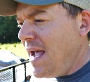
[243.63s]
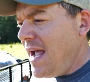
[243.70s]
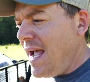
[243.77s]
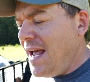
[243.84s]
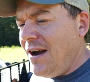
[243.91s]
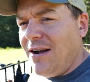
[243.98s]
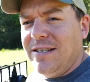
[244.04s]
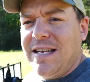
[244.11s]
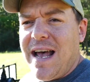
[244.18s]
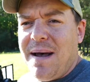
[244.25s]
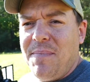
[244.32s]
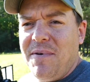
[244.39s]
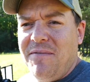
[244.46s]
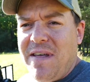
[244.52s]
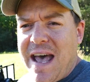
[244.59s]
And on
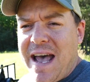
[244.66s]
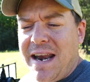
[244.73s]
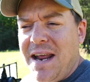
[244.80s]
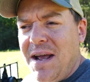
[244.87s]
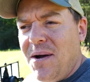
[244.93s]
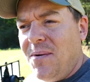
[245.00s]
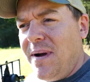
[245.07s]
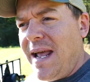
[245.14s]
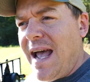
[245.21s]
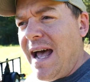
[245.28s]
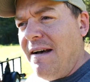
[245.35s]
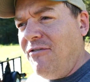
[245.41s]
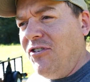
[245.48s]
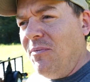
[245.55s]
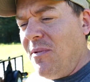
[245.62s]
top of that, we
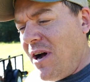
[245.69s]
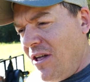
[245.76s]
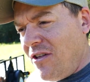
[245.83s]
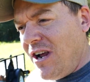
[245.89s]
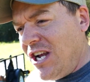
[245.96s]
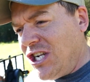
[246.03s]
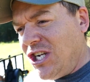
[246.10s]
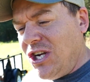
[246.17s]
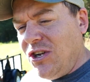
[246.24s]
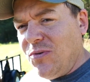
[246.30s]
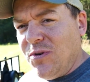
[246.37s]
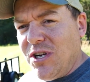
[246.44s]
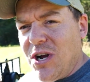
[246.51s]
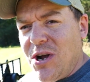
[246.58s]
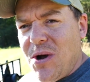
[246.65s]
have some other issues,
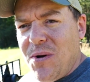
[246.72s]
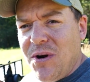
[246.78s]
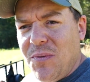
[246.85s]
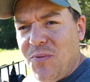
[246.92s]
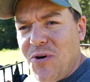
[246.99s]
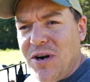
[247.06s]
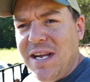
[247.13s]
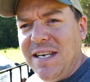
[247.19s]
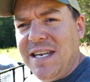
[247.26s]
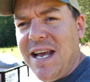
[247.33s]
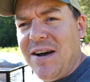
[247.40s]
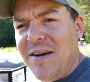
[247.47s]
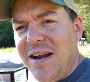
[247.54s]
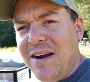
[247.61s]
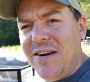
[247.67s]
which I'll go into more
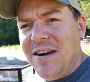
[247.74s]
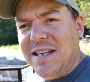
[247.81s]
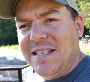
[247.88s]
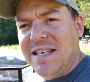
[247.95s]
detail here in a